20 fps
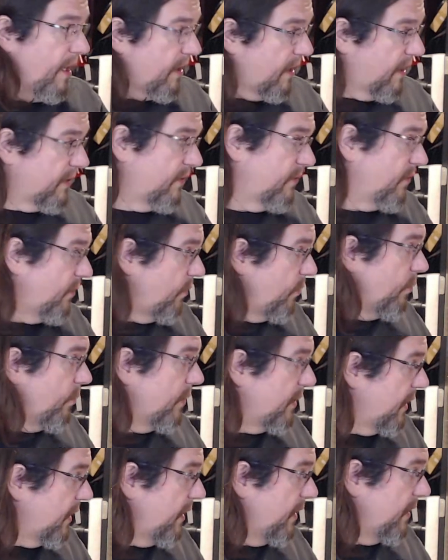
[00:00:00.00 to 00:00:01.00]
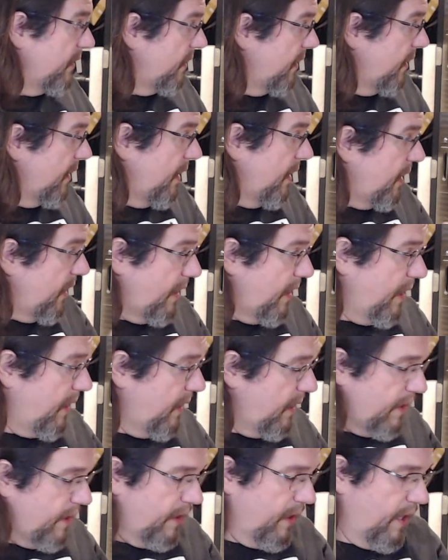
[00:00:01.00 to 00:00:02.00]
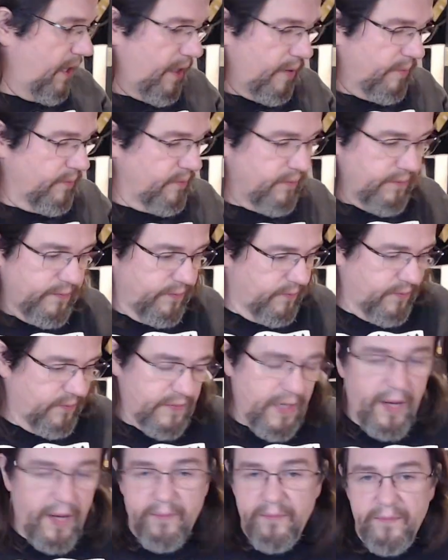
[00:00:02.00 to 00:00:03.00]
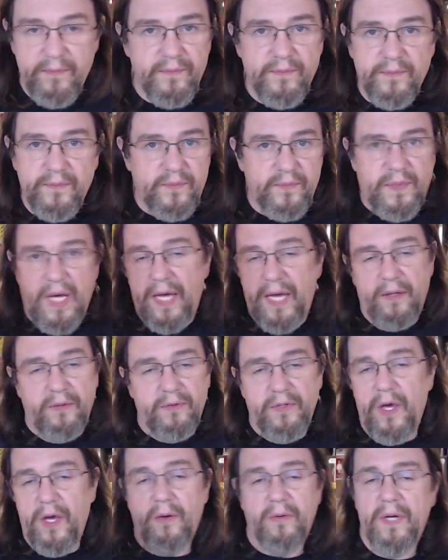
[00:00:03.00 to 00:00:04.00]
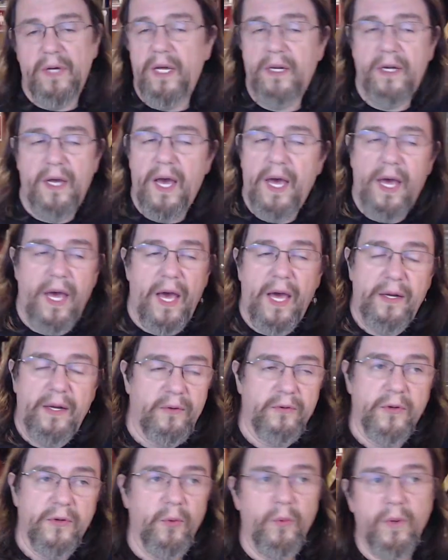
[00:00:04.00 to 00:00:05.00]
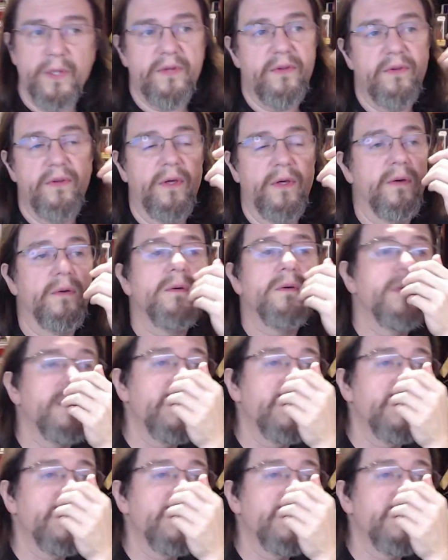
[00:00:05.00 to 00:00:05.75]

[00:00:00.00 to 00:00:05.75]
I got the new one in, and I don't know. I don't know what to do.